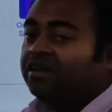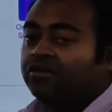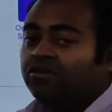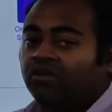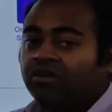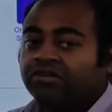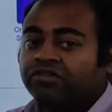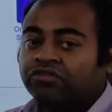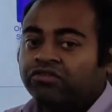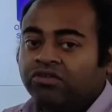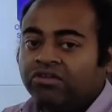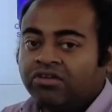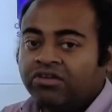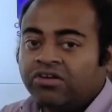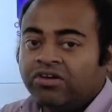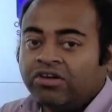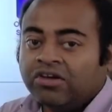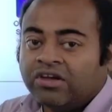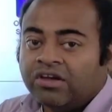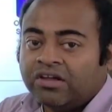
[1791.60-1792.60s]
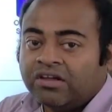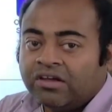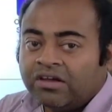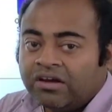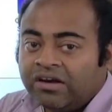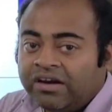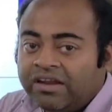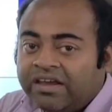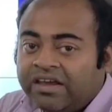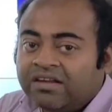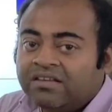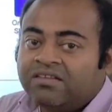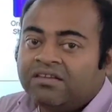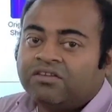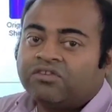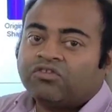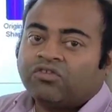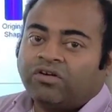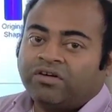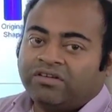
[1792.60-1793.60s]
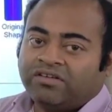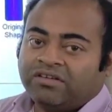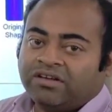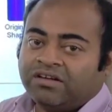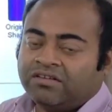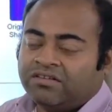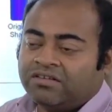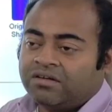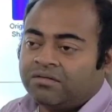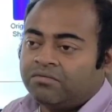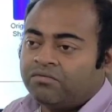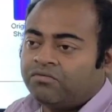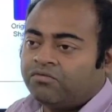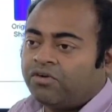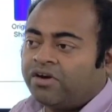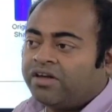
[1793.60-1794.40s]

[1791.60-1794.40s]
it also regains its original shape.